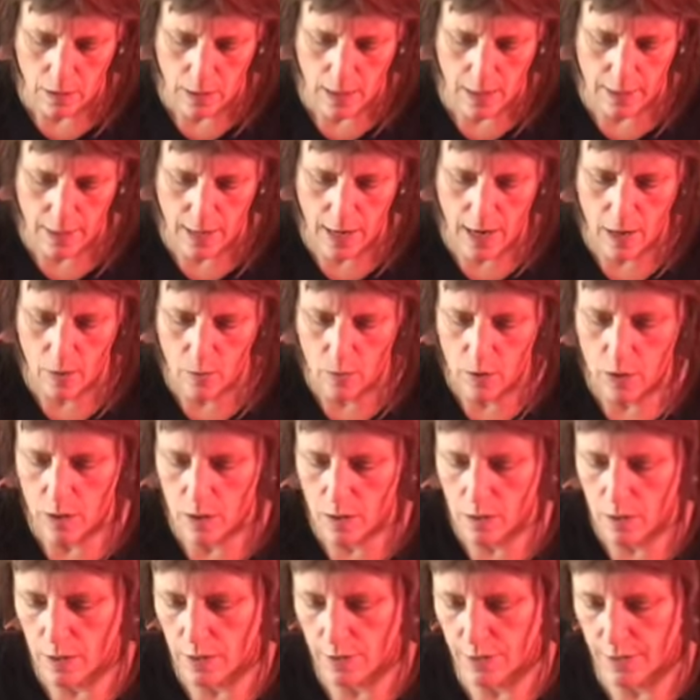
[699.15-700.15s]
and how
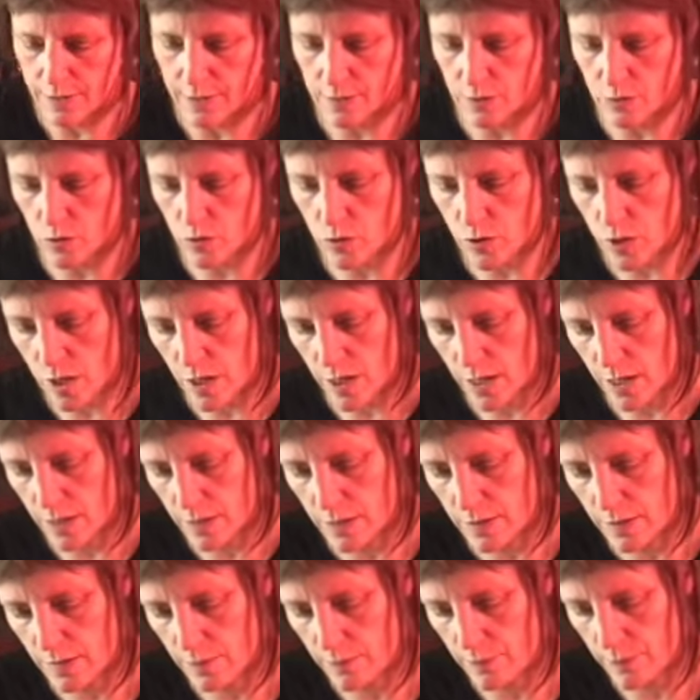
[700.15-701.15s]
hard it's
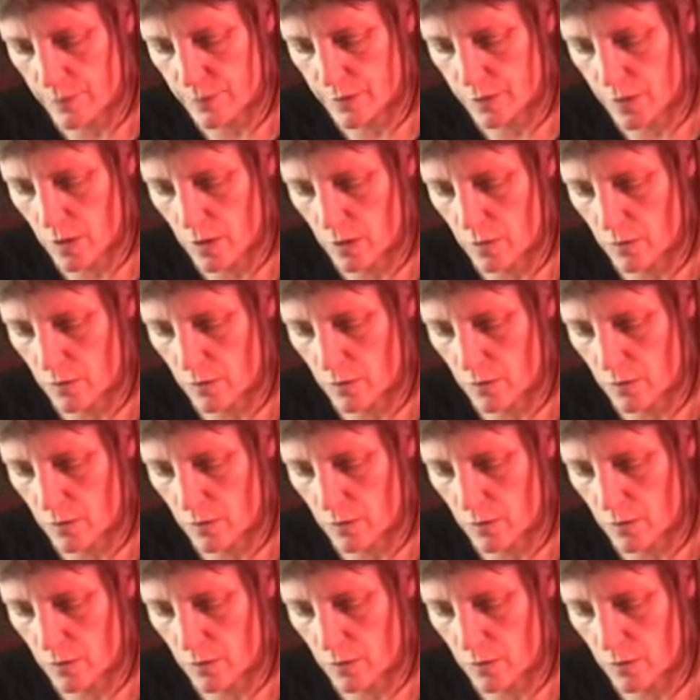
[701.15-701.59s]
dried. So